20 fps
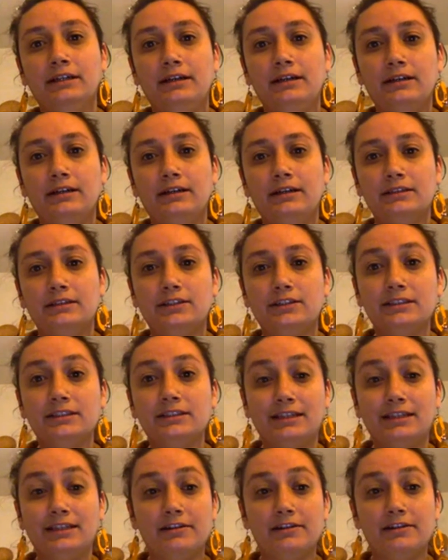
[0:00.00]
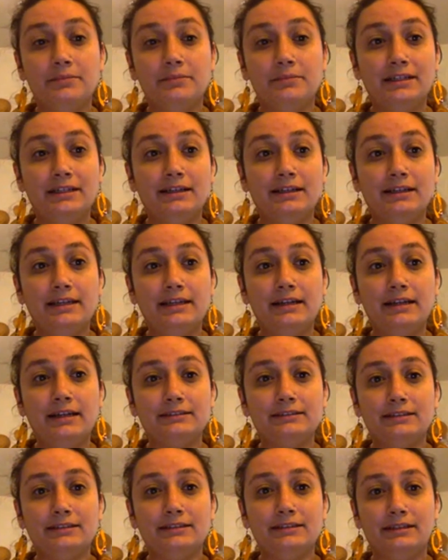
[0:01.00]
SAWS Accountability
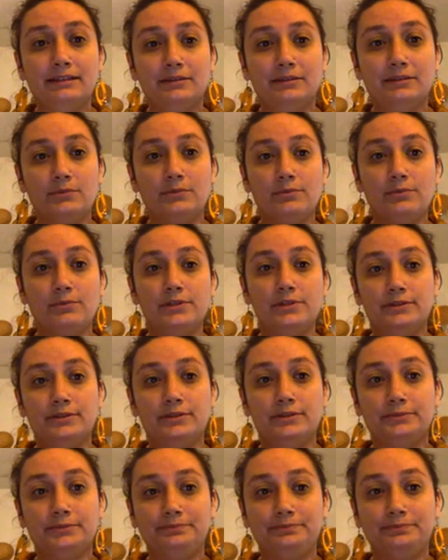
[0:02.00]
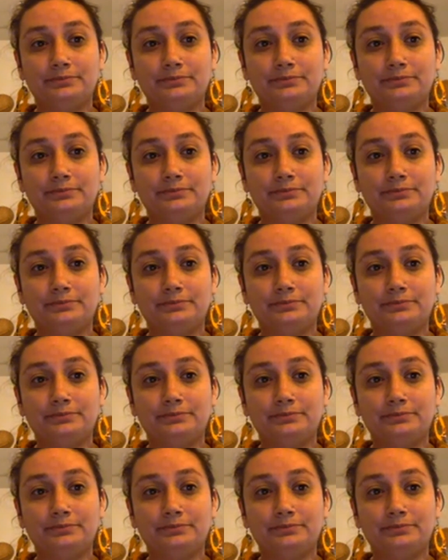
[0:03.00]
Act will